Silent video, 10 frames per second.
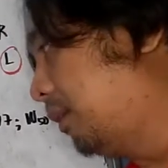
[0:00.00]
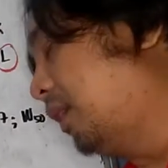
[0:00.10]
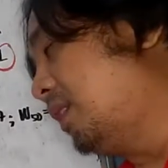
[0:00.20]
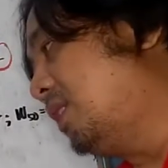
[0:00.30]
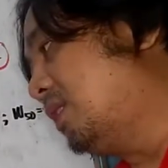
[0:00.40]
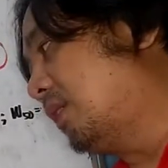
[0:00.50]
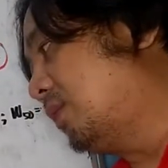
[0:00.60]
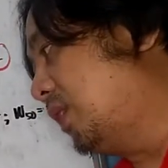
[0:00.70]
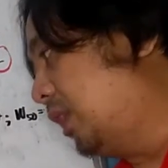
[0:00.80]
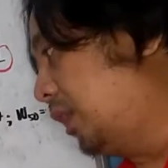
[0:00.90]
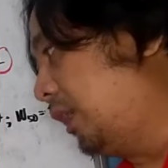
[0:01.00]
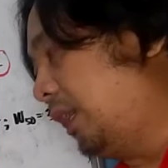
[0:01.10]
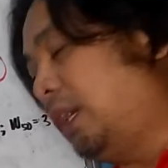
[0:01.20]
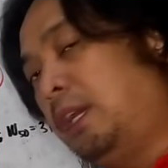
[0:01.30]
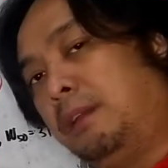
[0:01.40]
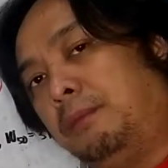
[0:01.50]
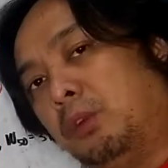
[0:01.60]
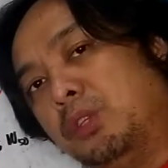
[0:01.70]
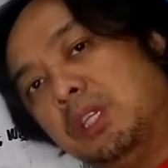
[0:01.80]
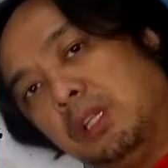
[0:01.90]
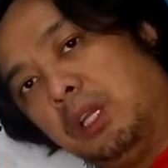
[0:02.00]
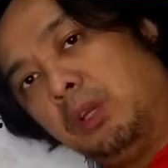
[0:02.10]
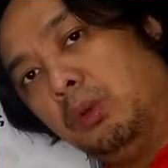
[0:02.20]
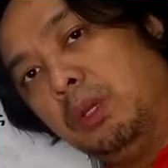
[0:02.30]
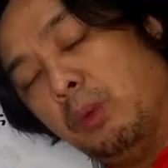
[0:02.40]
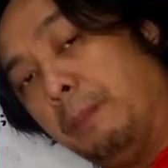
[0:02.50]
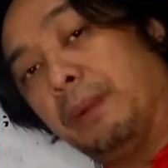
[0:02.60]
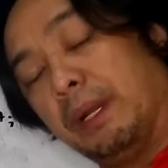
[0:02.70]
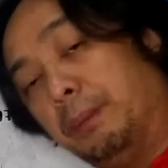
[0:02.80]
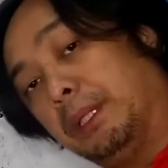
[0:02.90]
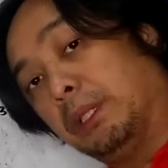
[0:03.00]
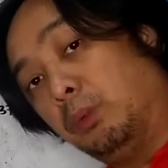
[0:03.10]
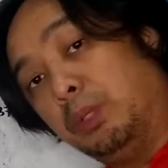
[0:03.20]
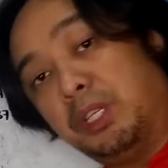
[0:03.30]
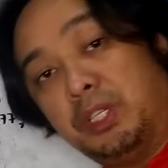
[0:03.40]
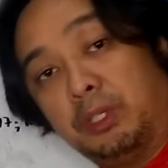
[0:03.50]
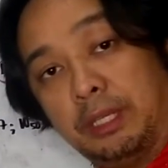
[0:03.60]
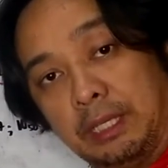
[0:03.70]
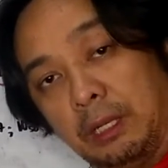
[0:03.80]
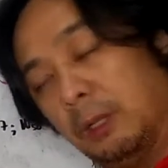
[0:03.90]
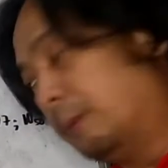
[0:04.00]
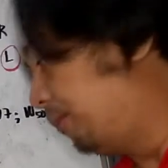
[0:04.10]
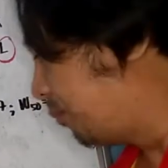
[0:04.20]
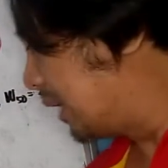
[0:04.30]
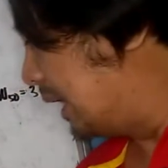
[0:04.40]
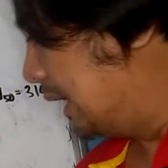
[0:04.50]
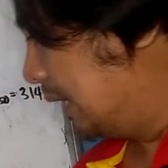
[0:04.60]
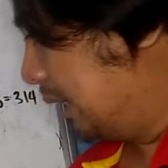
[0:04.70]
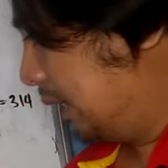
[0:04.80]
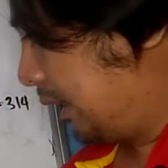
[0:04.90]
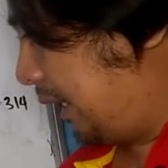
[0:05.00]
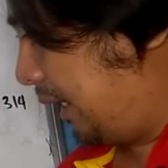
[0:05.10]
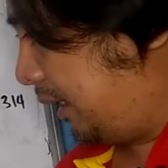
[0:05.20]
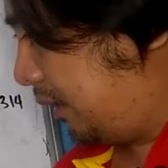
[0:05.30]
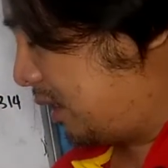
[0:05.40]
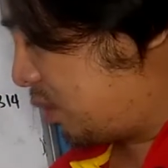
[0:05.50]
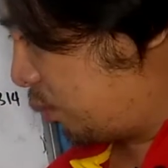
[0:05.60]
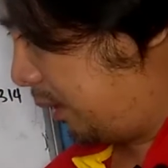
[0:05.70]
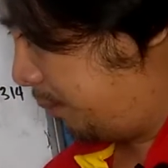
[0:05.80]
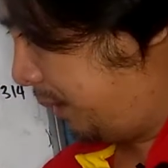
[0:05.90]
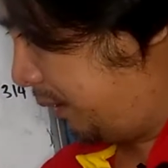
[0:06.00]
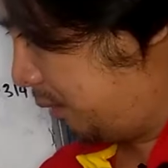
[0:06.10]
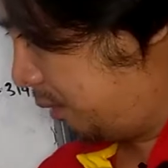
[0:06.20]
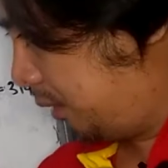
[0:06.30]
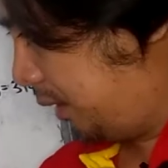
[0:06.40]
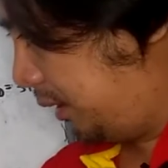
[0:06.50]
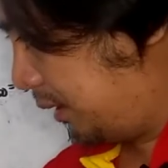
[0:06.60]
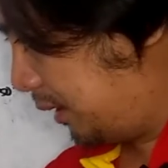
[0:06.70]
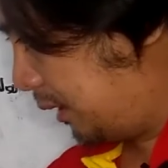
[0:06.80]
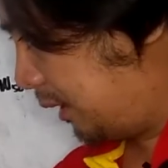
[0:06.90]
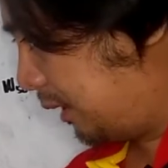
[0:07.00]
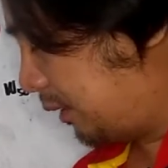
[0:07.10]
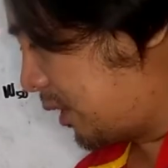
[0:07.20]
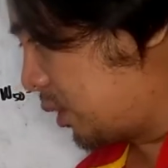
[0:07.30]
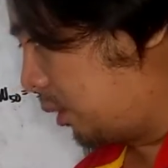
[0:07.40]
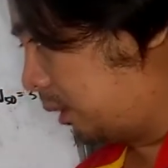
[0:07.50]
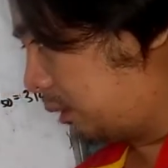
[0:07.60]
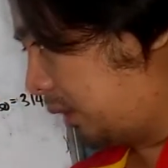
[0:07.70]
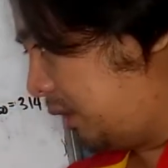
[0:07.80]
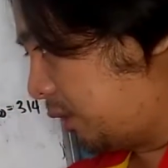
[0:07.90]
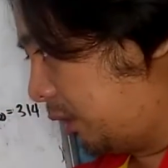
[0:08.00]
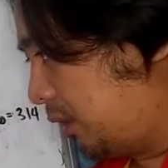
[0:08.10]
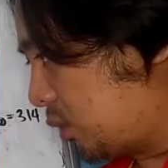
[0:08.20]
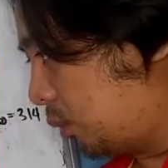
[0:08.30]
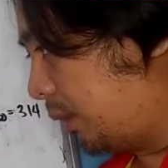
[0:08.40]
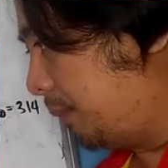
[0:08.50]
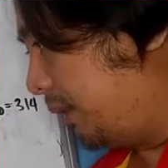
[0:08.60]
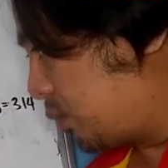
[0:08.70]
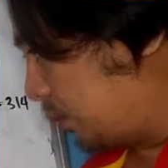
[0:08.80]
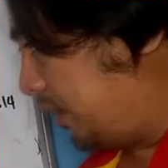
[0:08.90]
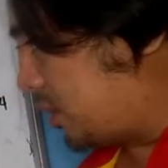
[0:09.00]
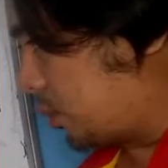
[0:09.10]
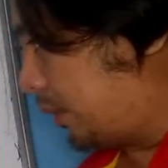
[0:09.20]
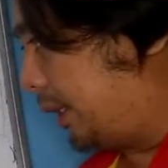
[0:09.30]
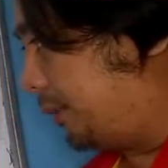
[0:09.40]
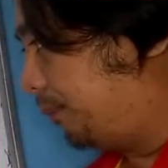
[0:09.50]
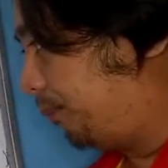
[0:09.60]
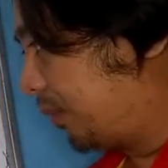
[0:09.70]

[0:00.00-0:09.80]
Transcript: the resistance here and considering only one parameter which is your L. Okay, this will be no the uh, result 330 squared minus 20 squared